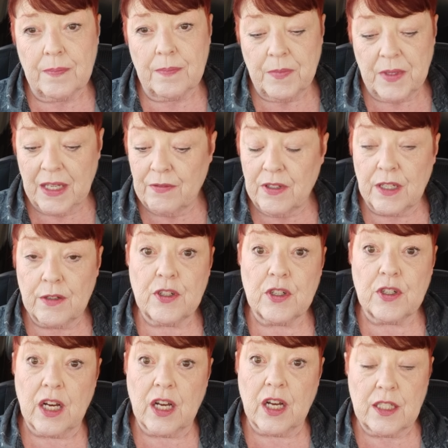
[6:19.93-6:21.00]
even if you're
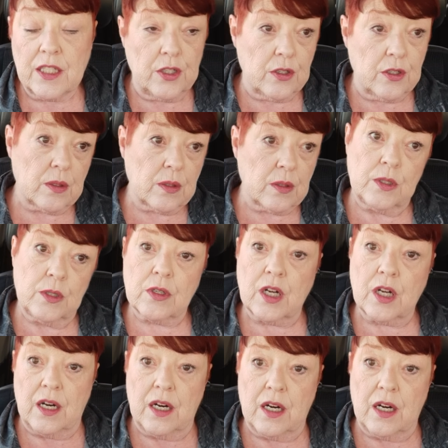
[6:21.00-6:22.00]
not, you're you're gone.